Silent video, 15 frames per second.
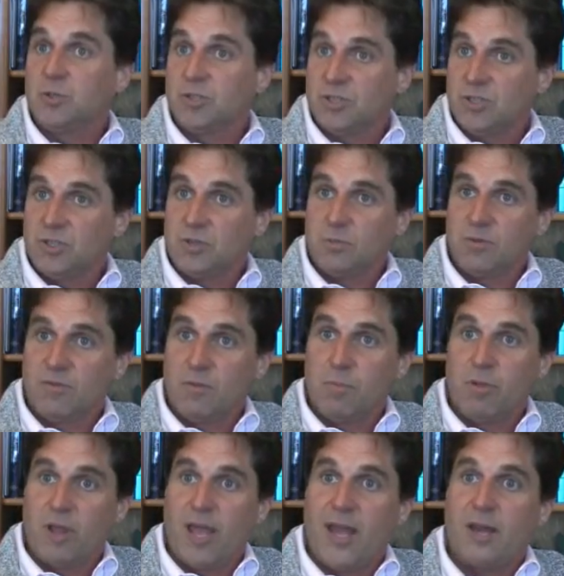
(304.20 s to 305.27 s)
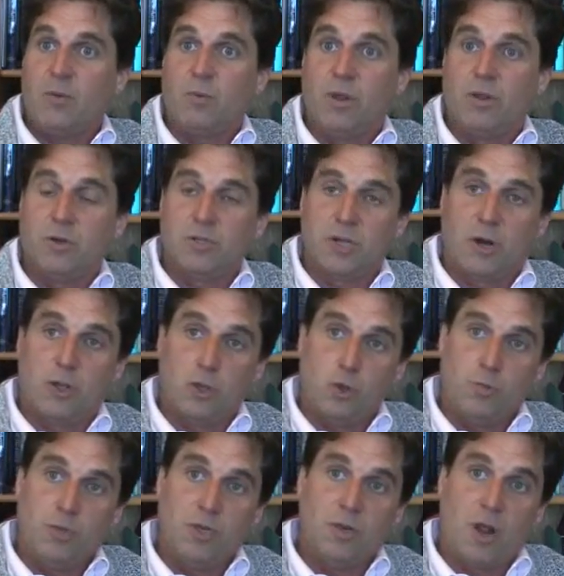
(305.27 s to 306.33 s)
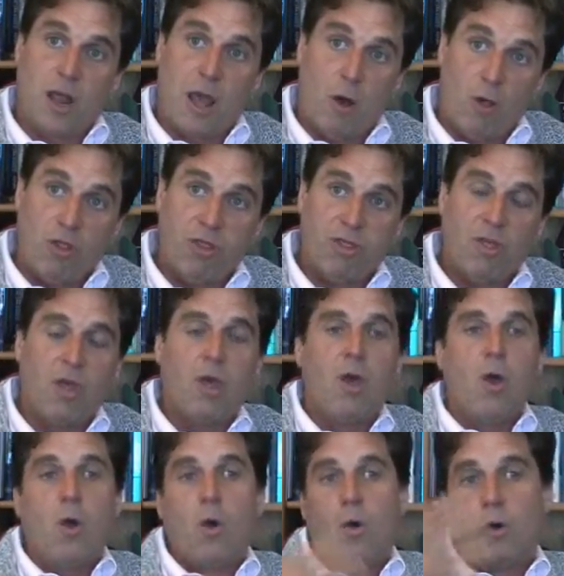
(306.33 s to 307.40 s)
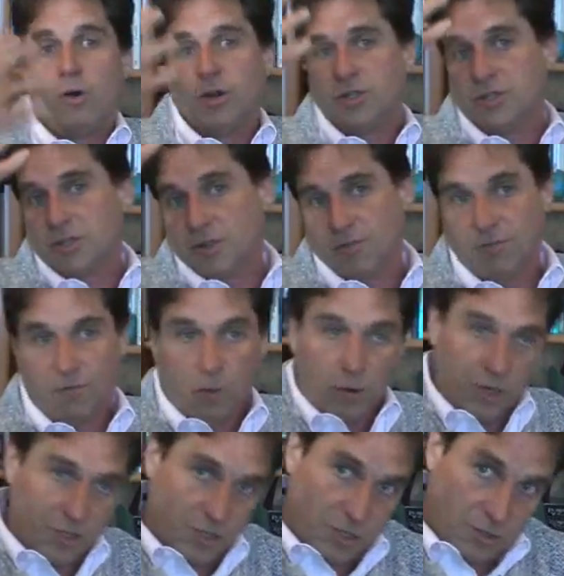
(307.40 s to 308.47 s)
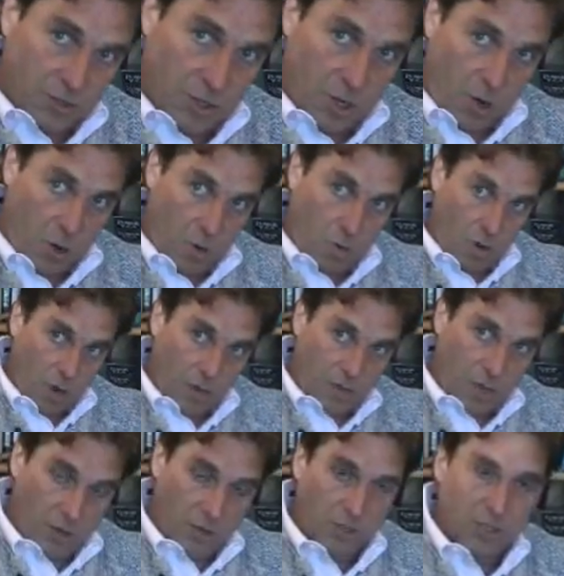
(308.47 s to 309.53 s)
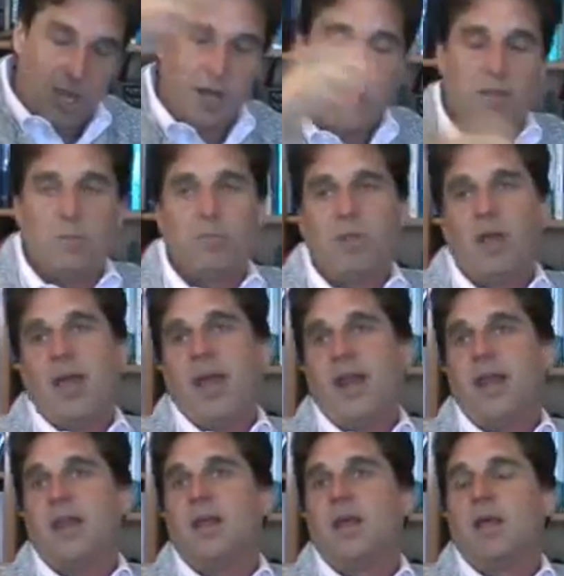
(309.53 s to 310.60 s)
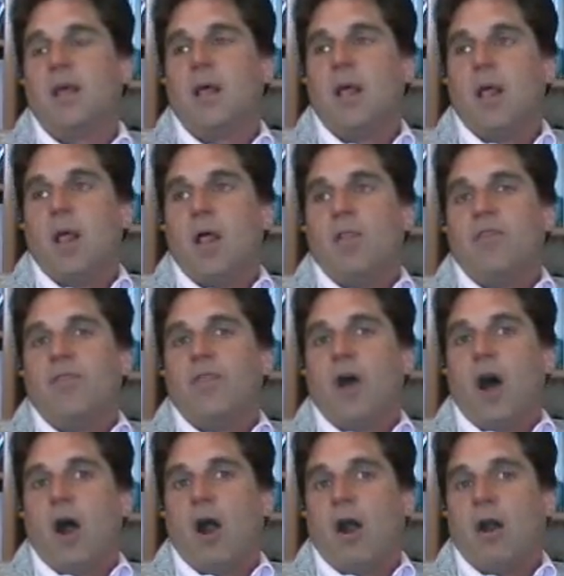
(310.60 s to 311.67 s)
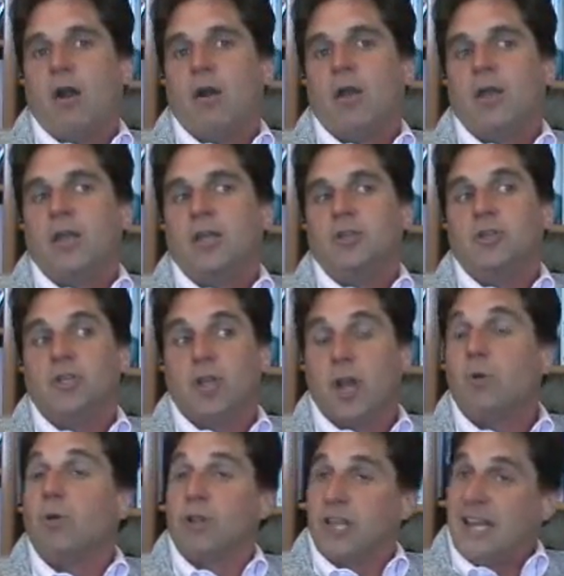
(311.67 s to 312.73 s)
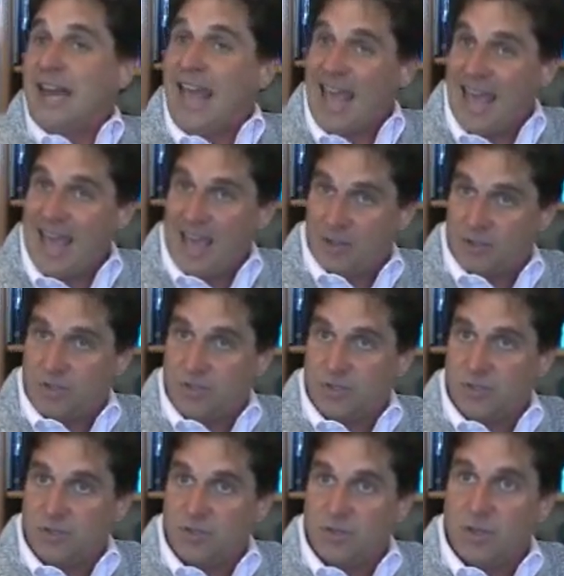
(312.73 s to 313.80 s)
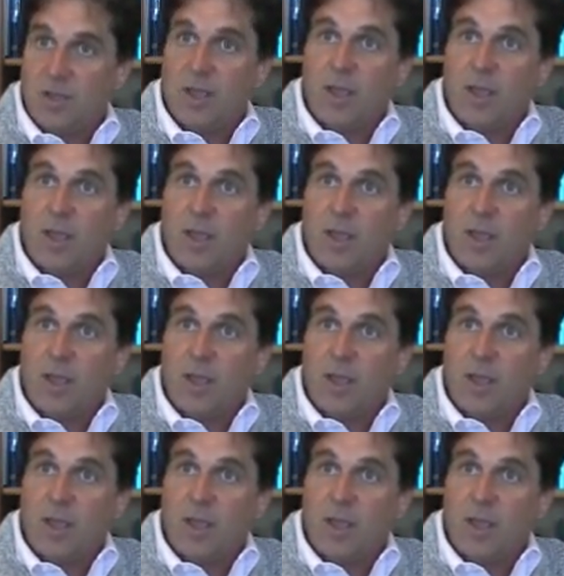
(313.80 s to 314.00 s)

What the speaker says: ecosystem of the planet, whether it's our human health or it's the forest, on the other side of the planet, are in general enhanced